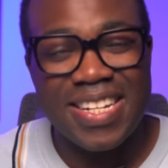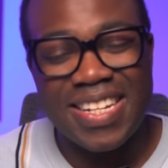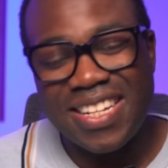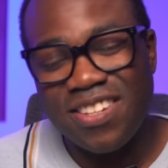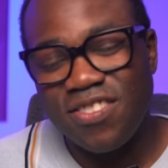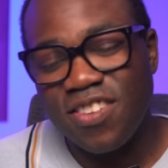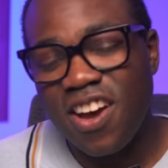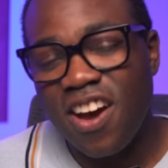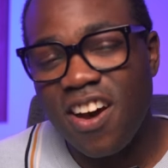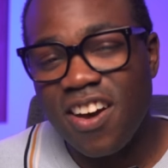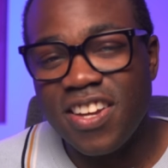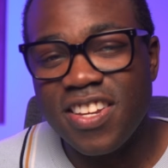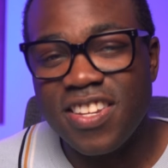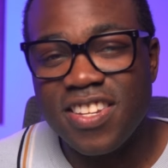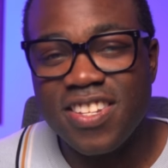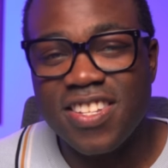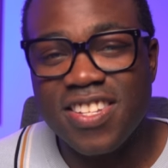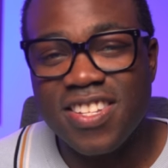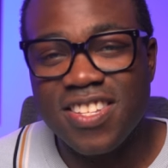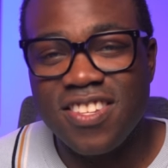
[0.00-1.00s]
A little
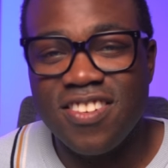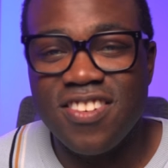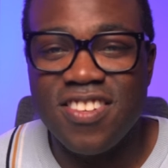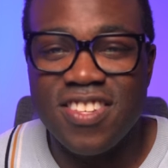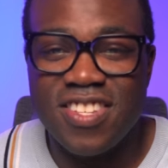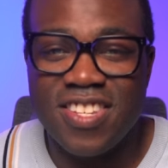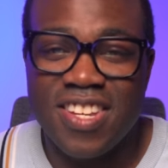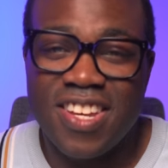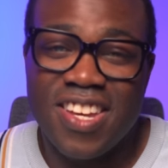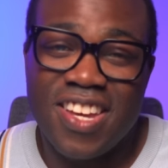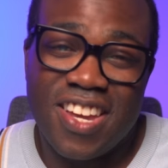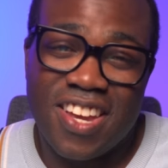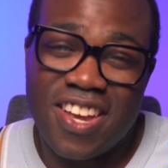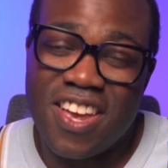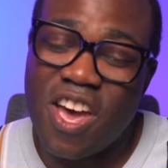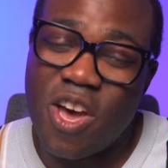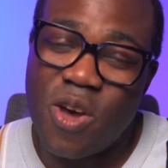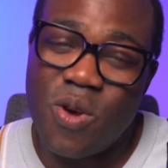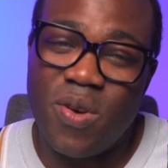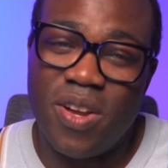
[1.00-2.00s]
kindness does
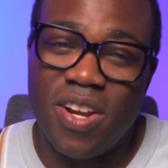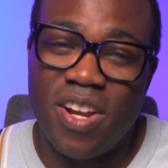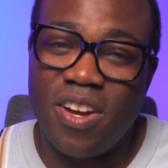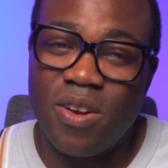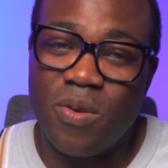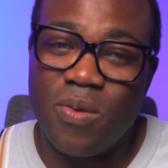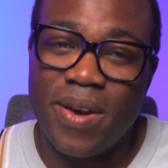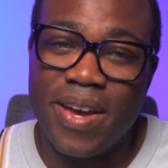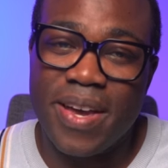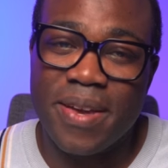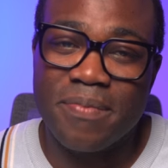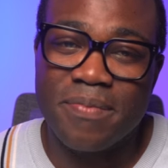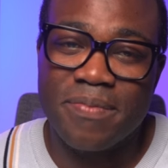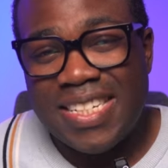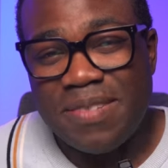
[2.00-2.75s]
go a long way.